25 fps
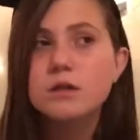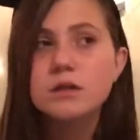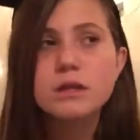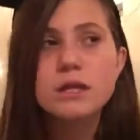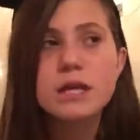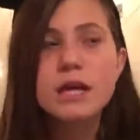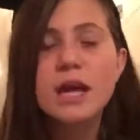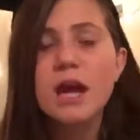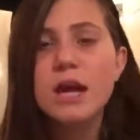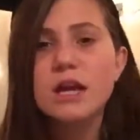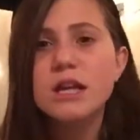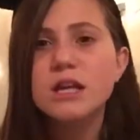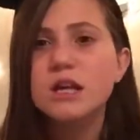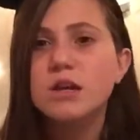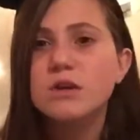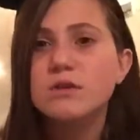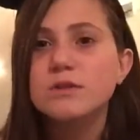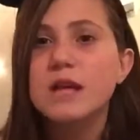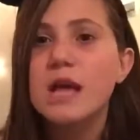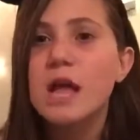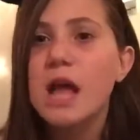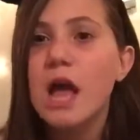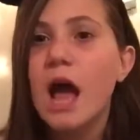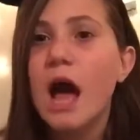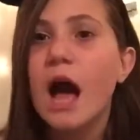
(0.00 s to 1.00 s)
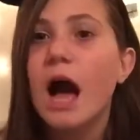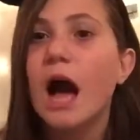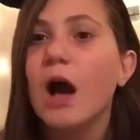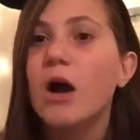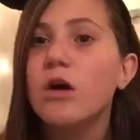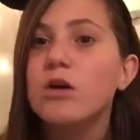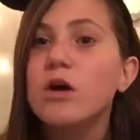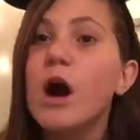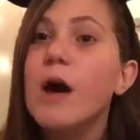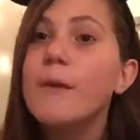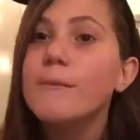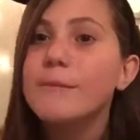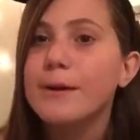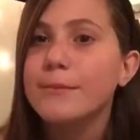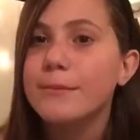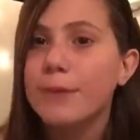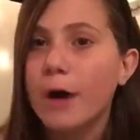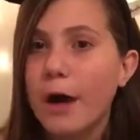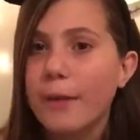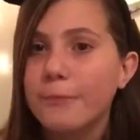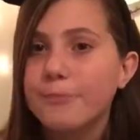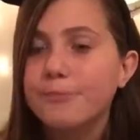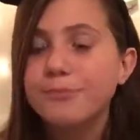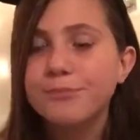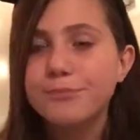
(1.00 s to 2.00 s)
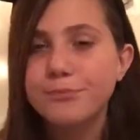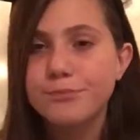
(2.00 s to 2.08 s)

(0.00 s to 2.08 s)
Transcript: Kiana goes, I'll call my mom.